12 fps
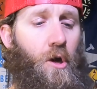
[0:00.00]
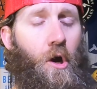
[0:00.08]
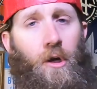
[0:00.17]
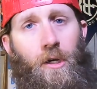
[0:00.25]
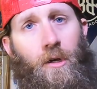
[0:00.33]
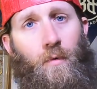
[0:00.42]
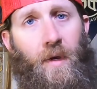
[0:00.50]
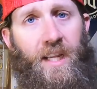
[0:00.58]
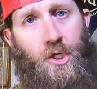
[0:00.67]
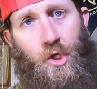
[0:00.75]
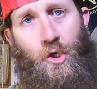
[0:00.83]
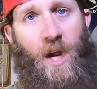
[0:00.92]
are gonna
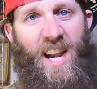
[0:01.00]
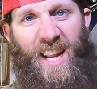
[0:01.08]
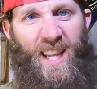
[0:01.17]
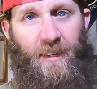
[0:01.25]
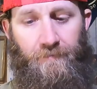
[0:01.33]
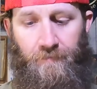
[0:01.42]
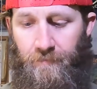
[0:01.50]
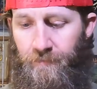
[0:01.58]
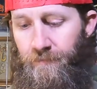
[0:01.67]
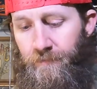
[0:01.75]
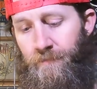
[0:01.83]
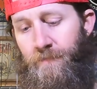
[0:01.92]
reach straight in
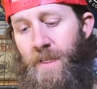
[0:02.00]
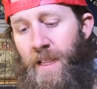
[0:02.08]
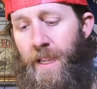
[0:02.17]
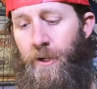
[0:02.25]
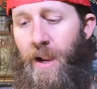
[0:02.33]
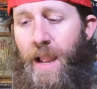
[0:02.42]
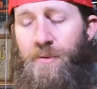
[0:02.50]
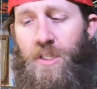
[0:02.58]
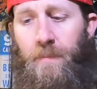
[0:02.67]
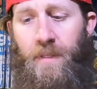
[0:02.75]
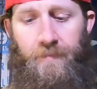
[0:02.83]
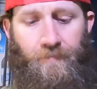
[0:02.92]
and grab
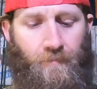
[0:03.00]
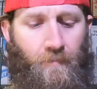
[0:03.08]
something.